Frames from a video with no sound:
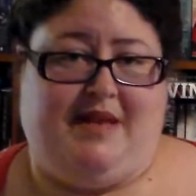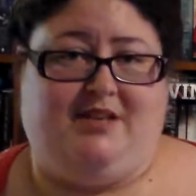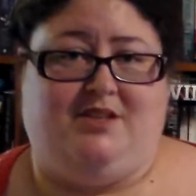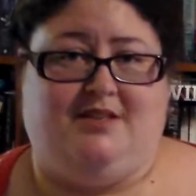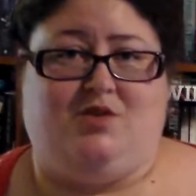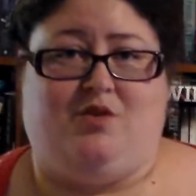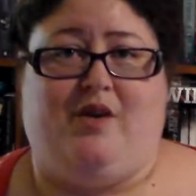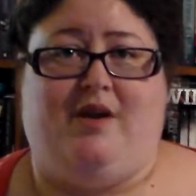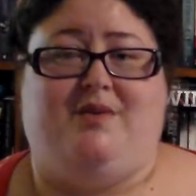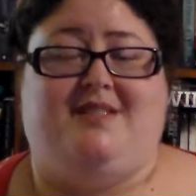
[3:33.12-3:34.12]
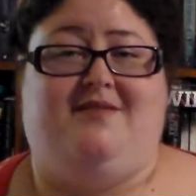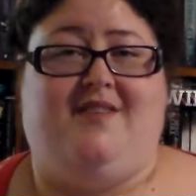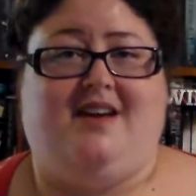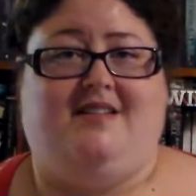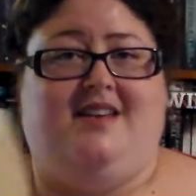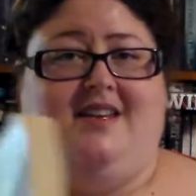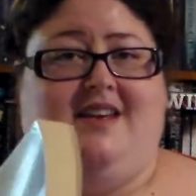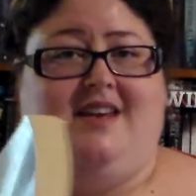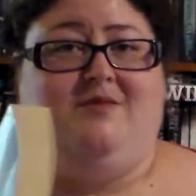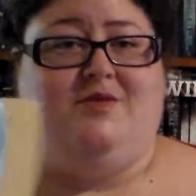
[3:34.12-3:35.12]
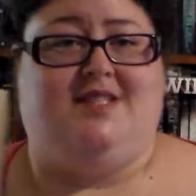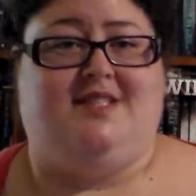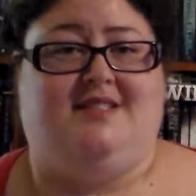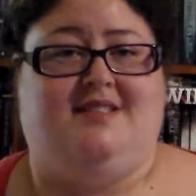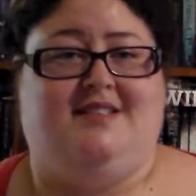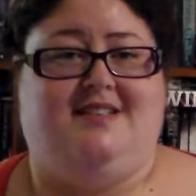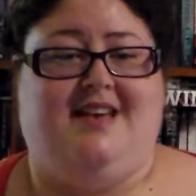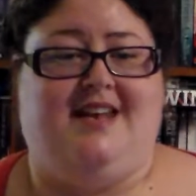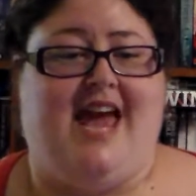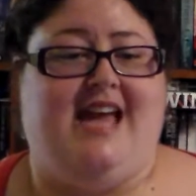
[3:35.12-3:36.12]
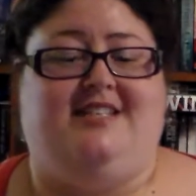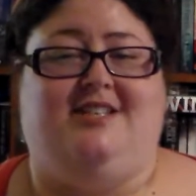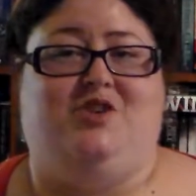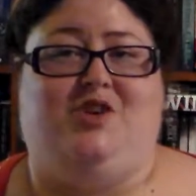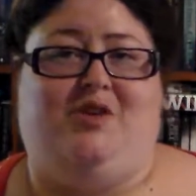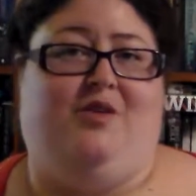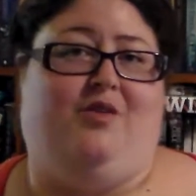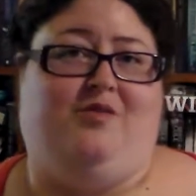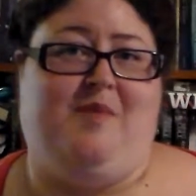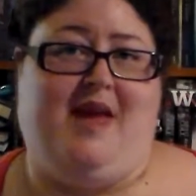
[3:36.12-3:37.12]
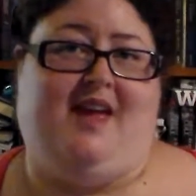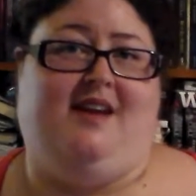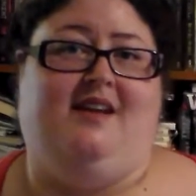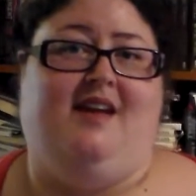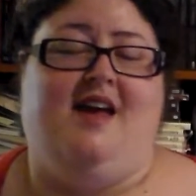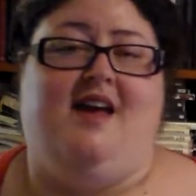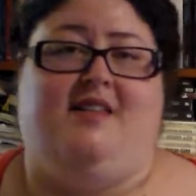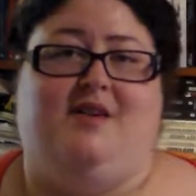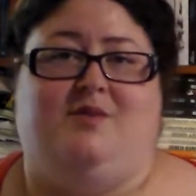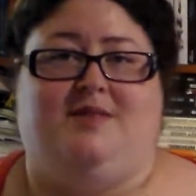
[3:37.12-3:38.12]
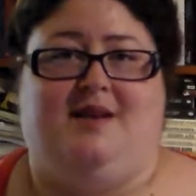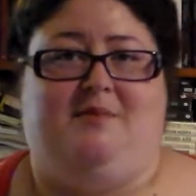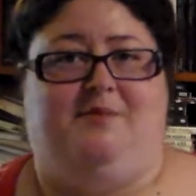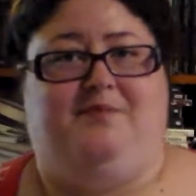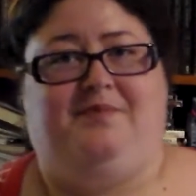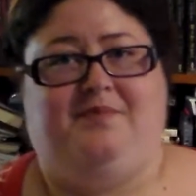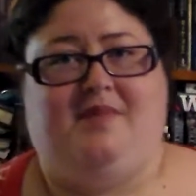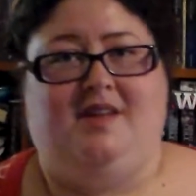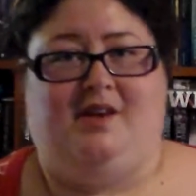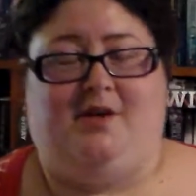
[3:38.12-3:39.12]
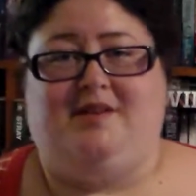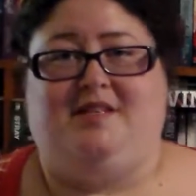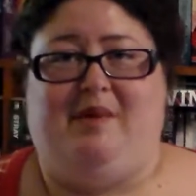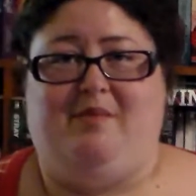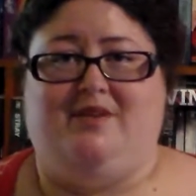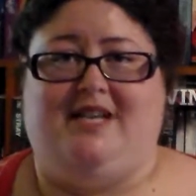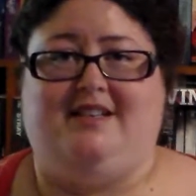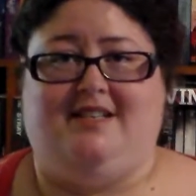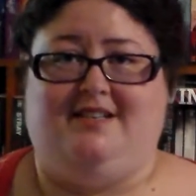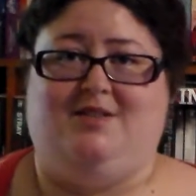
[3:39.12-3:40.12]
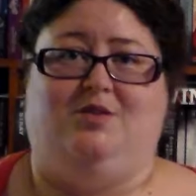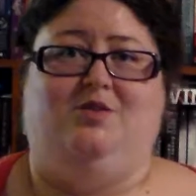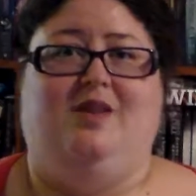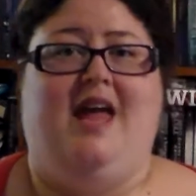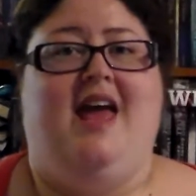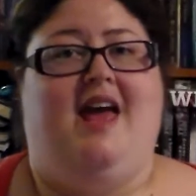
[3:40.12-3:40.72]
me to the story was the fact that it was an 82-year-old man that was going to be protecting Saul.